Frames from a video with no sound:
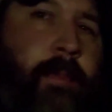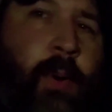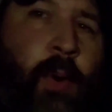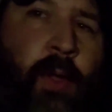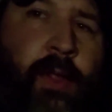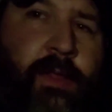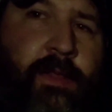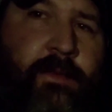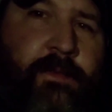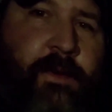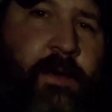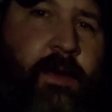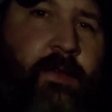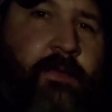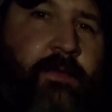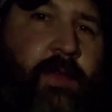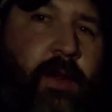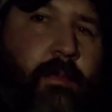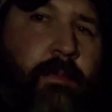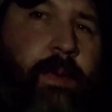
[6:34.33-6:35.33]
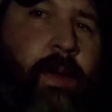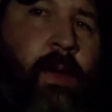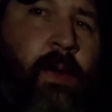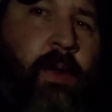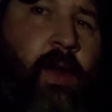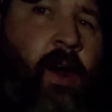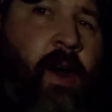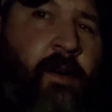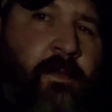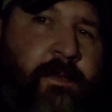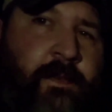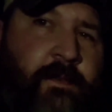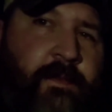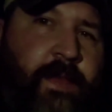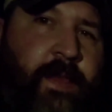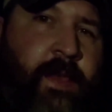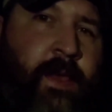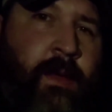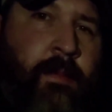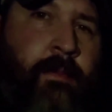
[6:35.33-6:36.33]
point the front of your boat off of
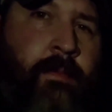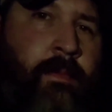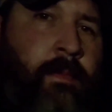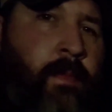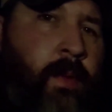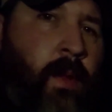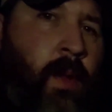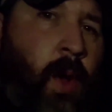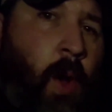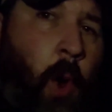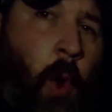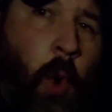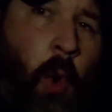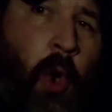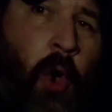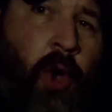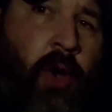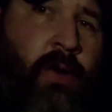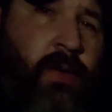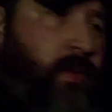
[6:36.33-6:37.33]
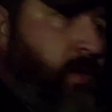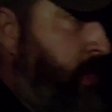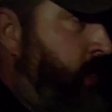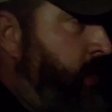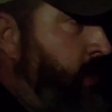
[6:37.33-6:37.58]
them, or